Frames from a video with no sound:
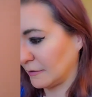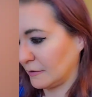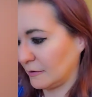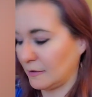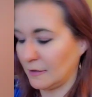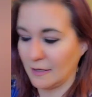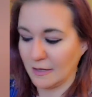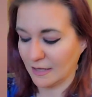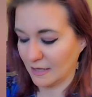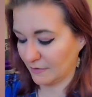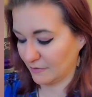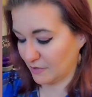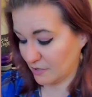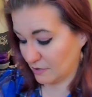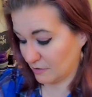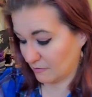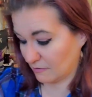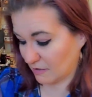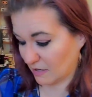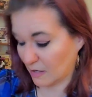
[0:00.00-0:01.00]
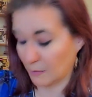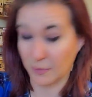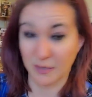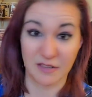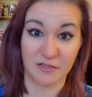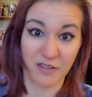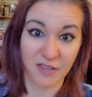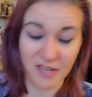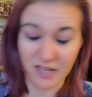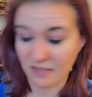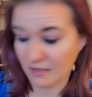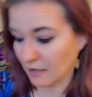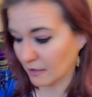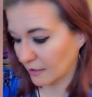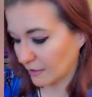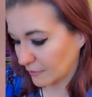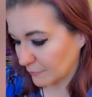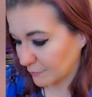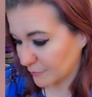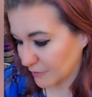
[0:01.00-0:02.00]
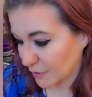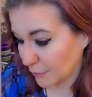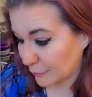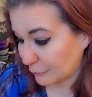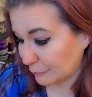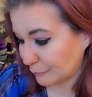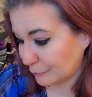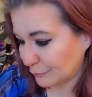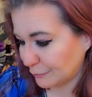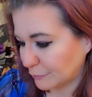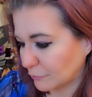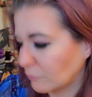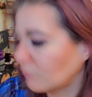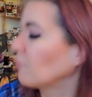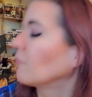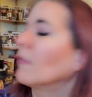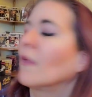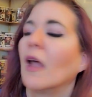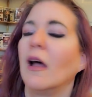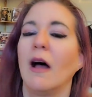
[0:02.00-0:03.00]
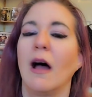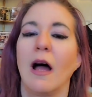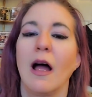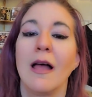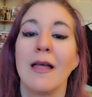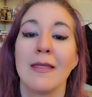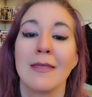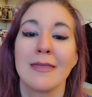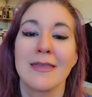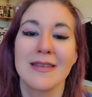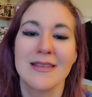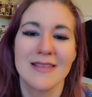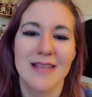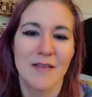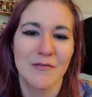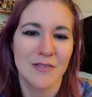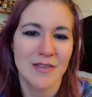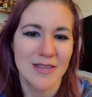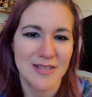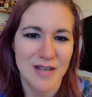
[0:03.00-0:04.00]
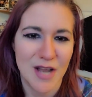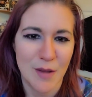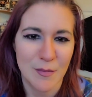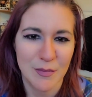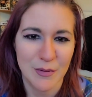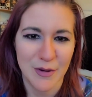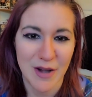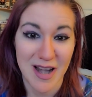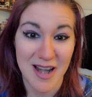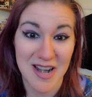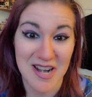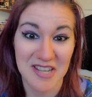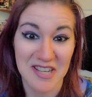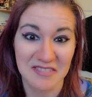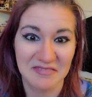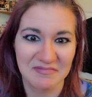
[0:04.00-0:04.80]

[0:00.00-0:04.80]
It gives a couple different things on here. So, the 7th step prayer.